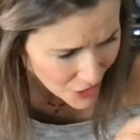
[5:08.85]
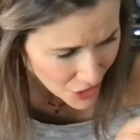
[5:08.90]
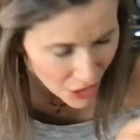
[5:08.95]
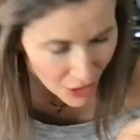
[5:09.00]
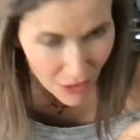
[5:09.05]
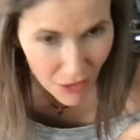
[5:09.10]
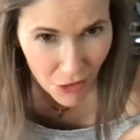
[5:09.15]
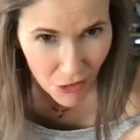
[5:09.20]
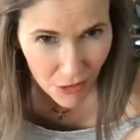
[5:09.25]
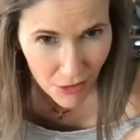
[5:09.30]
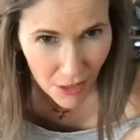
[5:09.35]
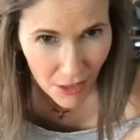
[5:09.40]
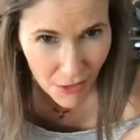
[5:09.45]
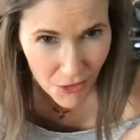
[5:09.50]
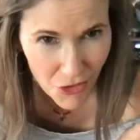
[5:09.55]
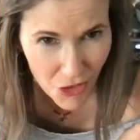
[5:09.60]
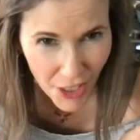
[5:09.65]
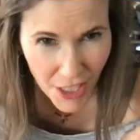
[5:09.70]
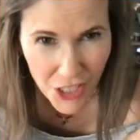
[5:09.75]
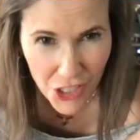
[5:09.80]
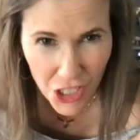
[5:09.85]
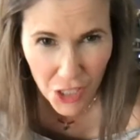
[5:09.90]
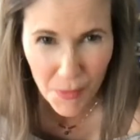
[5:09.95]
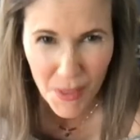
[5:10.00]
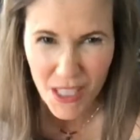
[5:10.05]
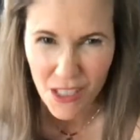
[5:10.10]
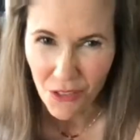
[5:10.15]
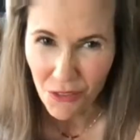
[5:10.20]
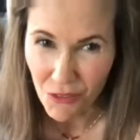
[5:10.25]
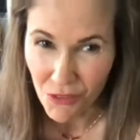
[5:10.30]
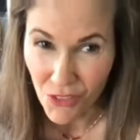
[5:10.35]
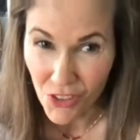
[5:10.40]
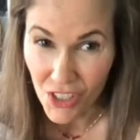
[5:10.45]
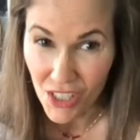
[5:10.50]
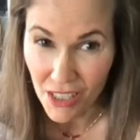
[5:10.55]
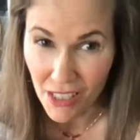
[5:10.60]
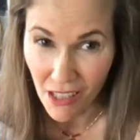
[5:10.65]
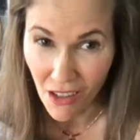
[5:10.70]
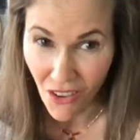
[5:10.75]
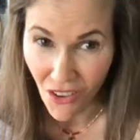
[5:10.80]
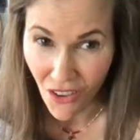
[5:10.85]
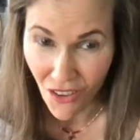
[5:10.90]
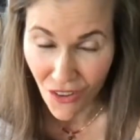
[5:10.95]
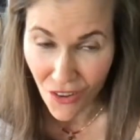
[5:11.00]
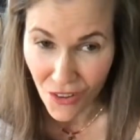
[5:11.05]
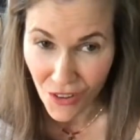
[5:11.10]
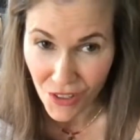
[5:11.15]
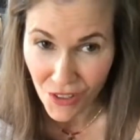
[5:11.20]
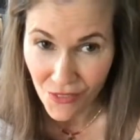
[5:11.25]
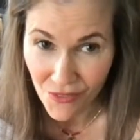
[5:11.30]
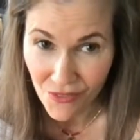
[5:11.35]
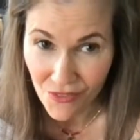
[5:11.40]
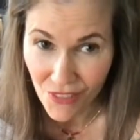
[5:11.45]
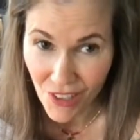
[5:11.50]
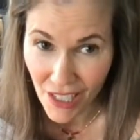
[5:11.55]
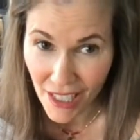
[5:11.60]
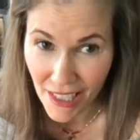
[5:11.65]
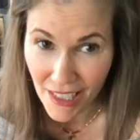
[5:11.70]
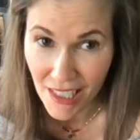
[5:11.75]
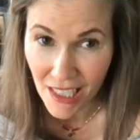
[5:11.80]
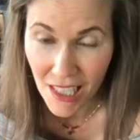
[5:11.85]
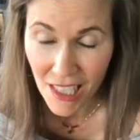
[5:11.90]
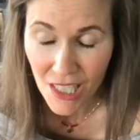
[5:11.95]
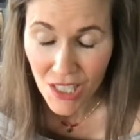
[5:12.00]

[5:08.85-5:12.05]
chickpeas are really hard, right?